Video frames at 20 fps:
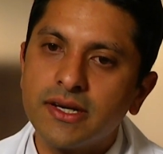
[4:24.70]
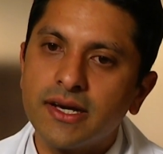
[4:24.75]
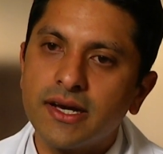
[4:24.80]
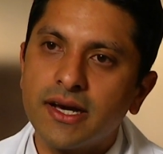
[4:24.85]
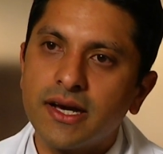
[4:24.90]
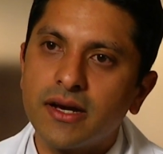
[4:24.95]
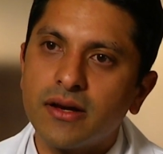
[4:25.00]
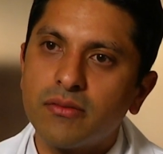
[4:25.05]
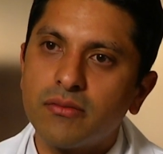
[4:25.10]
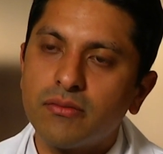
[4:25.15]

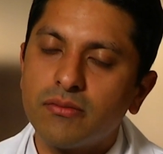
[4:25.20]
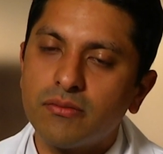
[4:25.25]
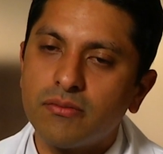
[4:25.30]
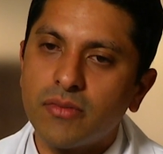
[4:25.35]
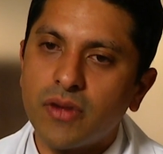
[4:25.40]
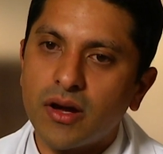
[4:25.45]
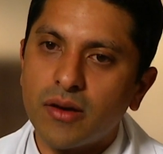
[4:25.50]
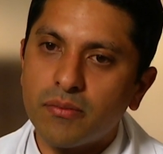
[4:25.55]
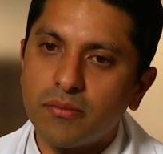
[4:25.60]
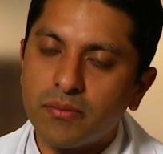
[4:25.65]
um,
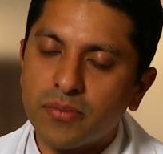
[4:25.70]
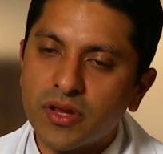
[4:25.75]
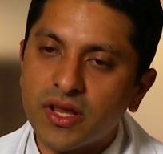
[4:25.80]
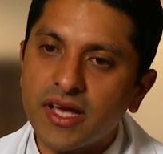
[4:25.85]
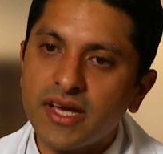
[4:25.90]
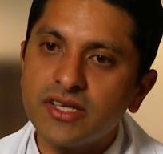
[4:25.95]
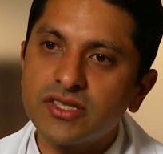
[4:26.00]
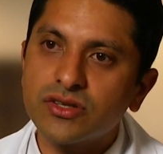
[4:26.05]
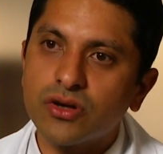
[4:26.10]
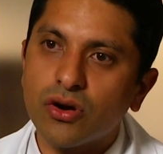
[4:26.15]

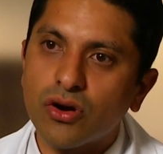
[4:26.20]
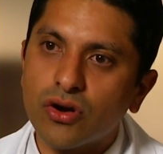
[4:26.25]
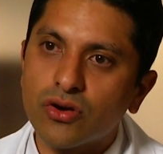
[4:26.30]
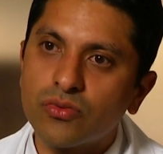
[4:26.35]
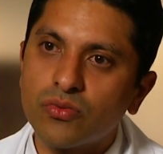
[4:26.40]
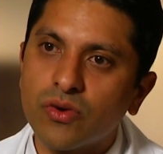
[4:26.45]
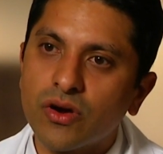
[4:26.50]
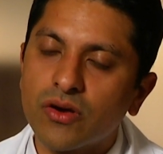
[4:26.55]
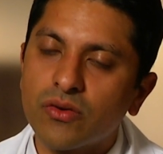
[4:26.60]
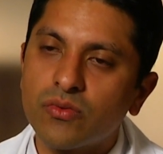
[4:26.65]
place
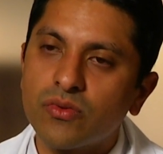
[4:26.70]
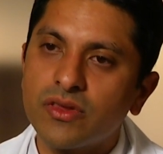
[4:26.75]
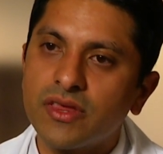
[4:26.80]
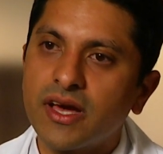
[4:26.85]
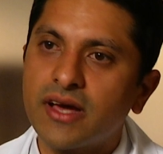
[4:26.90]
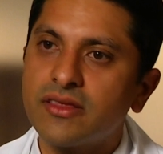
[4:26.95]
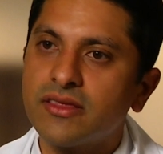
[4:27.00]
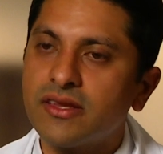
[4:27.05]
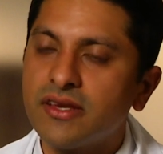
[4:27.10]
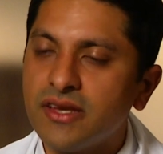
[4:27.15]
hardware
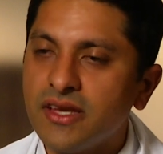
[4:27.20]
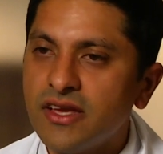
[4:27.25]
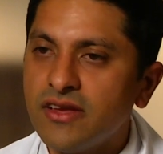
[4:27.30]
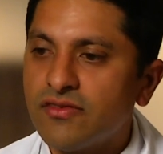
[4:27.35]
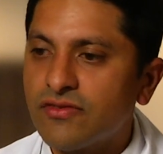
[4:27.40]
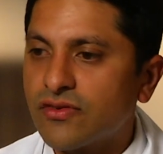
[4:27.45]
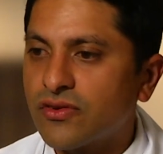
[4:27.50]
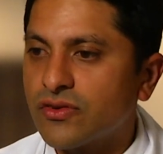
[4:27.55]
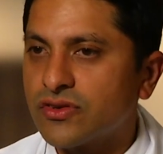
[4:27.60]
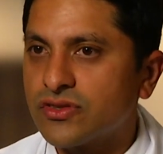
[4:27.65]
without the
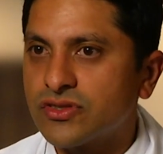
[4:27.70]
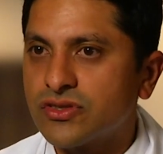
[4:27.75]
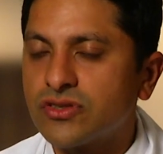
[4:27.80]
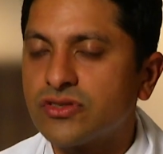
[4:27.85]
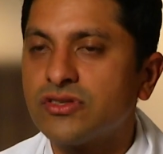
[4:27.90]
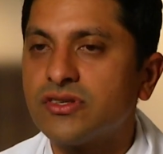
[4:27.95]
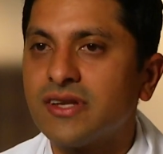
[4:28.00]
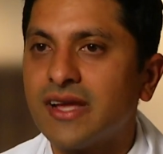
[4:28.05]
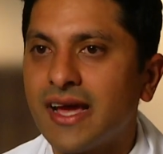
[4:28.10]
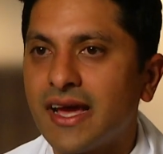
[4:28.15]
need for a
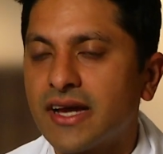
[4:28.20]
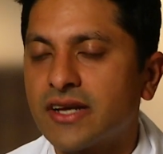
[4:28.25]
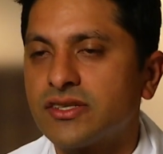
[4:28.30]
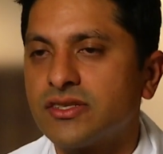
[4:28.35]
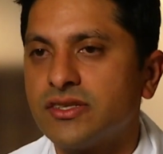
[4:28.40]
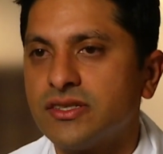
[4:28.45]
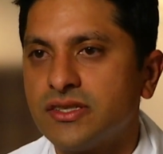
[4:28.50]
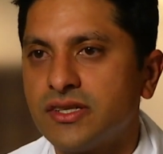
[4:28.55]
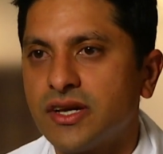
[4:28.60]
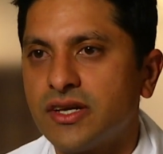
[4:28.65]
surgeon to
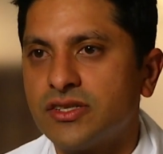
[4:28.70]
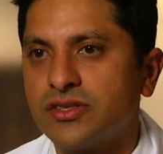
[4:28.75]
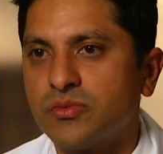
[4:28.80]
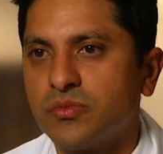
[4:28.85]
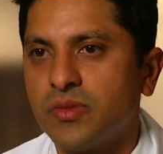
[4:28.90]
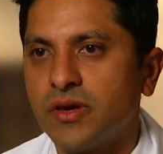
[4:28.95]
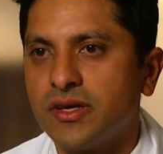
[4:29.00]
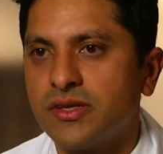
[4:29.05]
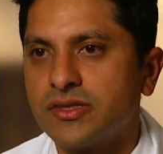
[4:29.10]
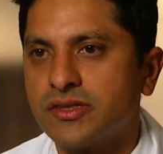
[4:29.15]
actually touch a
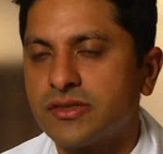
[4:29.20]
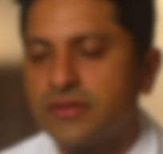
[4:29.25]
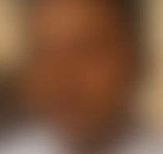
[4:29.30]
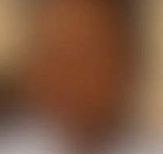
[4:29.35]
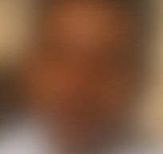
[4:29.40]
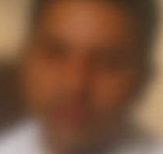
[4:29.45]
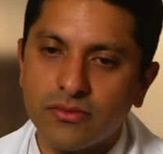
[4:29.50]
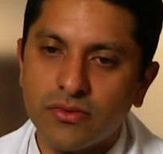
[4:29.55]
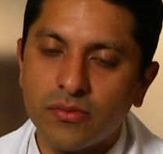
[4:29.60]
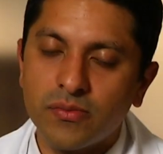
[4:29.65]
patient.
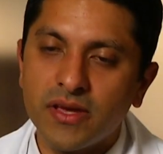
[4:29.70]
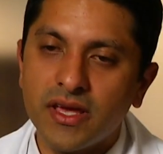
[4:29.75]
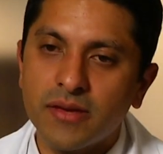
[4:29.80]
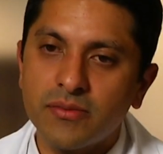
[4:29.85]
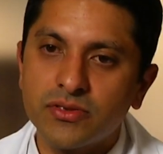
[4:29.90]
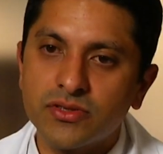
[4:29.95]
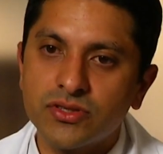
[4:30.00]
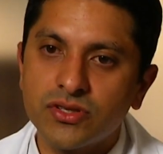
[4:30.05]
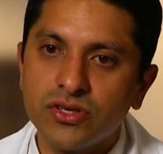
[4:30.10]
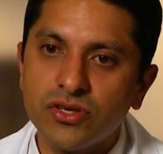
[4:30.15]
We'll be
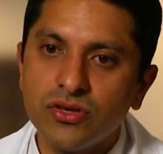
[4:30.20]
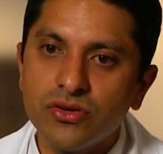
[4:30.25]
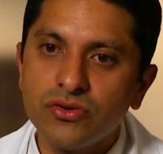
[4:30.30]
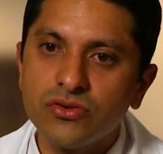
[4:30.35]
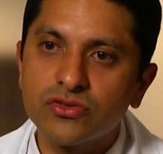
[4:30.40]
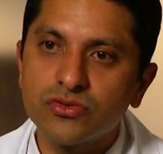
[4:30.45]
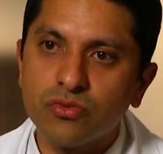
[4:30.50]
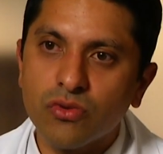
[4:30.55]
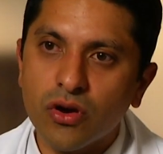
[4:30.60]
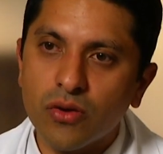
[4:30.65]
able to
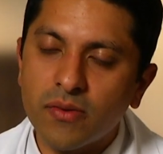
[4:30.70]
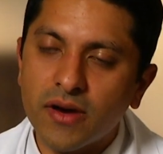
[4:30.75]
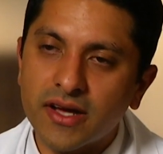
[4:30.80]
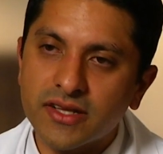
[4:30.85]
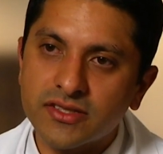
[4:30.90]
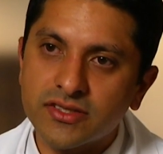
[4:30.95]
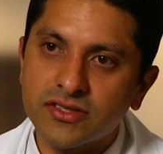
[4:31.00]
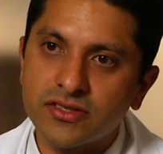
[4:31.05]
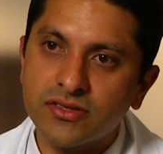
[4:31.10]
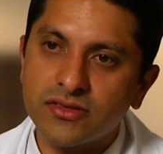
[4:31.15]
use
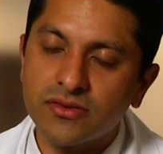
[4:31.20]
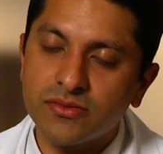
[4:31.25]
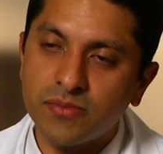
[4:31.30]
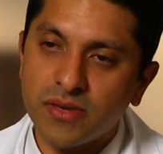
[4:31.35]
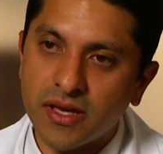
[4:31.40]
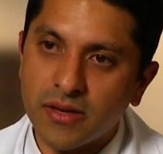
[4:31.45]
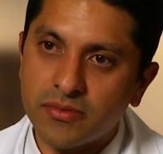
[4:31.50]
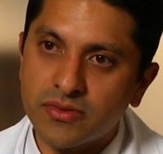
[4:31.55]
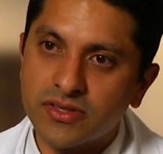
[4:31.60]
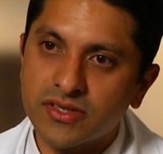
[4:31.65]
robots to
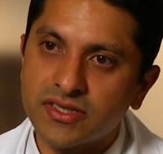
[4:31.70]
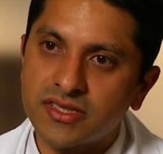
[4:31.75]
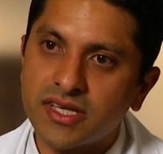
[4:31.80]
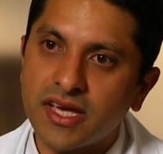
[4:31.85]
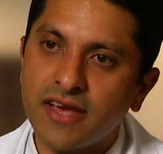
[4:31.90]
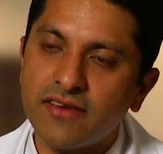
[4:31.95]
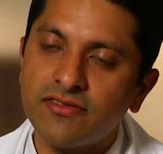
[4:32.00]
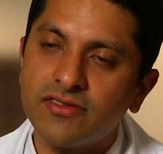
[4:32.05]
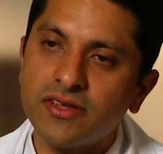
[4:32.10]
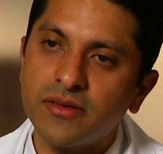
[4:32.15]
be able to
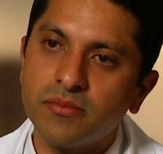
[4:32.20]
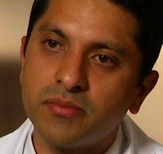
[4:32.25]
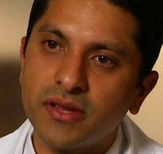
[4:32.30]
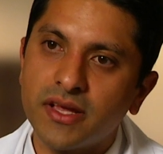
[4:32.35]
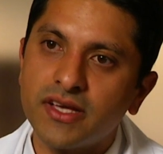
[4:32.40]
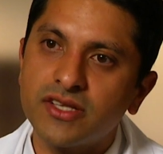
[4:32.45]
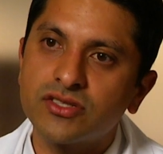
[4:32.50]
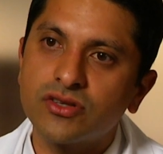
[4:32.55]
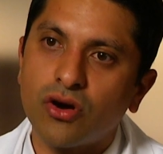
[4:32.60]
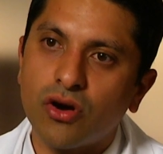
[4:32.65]
safely
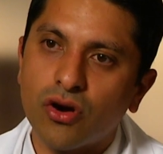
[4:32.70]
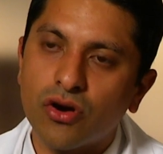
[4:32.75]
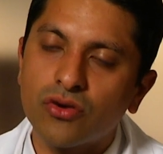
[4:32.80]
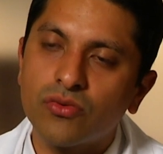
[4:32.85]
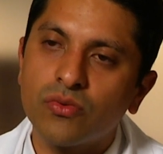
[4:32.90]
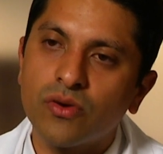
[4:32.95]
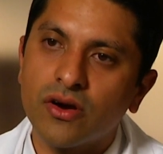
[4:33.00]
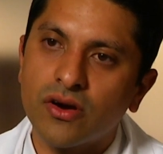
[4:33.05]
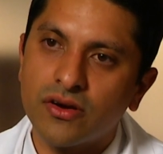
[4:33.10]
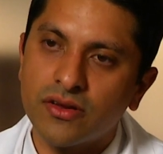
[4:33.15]
place
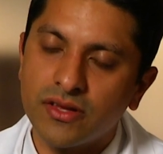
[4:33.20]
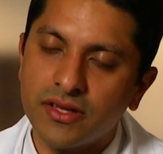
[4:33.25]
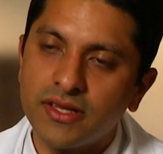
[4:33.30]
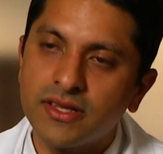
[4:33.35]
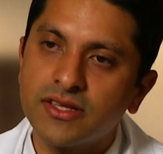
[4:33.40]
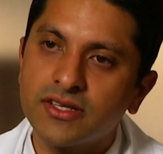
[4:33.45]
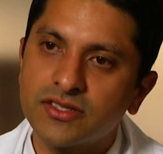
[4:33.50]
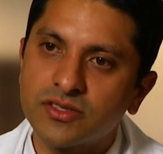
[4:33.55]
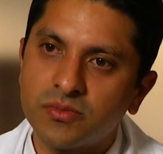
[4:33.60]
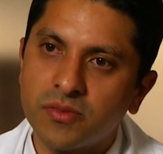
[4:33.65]
hardware
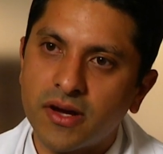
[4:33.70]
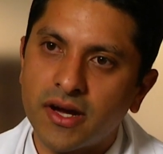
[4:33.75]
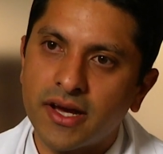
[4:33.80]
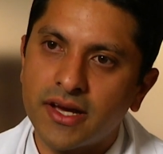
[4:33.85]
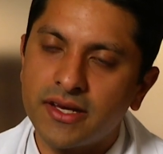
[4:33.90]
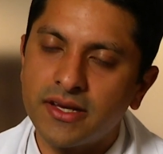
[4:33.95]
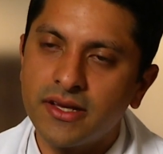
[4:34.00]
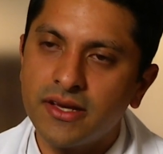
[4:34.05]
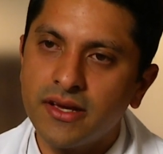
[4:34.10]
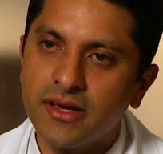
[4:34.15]
in the
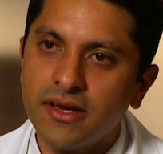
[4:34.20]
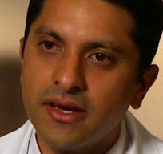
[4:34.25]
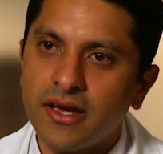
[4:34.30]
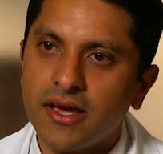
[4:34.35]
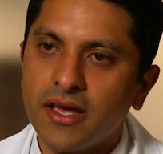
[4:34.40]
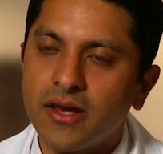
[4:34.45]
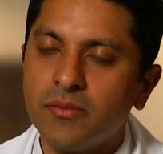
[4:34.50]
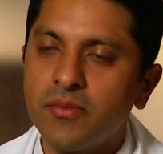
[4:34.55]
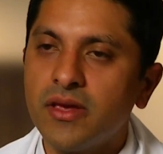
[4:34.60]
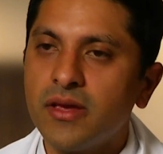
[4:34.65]
spine
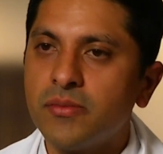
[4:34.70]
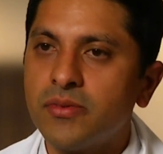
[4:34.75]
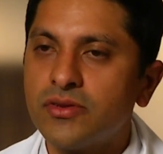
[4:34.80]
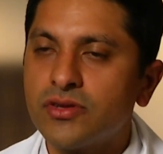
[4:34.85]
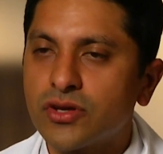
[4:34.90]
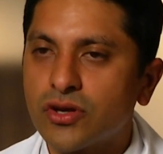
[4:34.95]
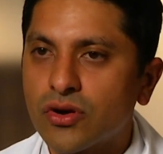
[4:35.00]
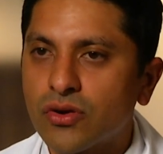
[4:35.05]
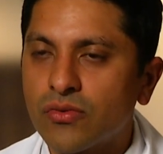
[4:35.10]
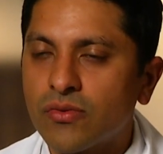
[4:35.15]
and be able
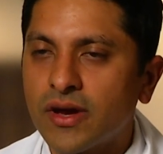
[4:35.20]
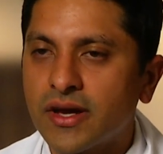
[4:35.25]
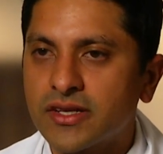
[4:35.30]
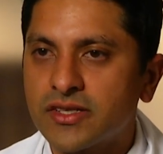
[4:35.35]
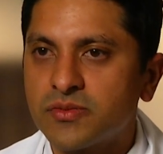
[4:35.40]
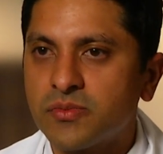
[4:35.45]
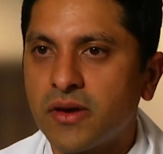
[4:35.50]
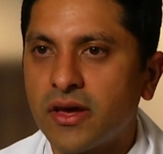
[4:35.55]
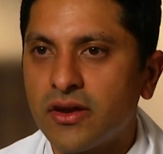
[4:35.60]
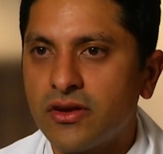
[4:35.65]
to
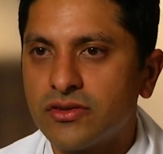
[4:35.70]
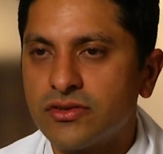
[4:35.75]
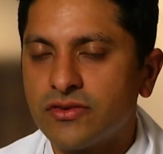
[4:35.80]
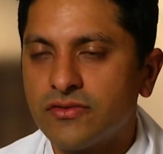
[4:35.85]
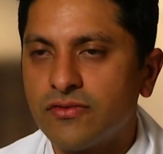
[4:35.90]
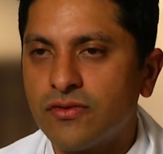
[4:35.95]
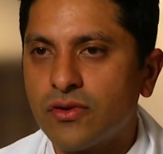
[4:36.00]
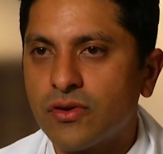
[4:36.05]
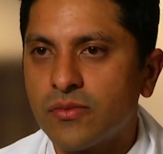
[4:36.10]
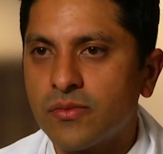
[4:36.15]
correct spinal
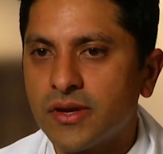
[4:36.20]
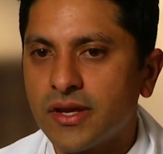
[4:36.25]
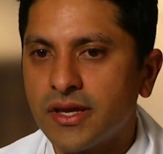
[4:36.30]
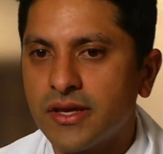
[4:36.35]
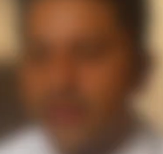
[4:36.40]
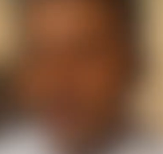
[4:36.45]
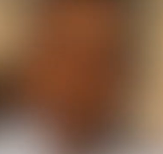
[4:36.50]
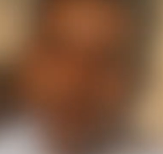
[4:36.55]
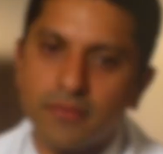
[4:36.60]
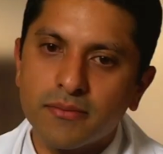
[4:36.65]

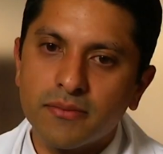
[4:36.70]
deformity.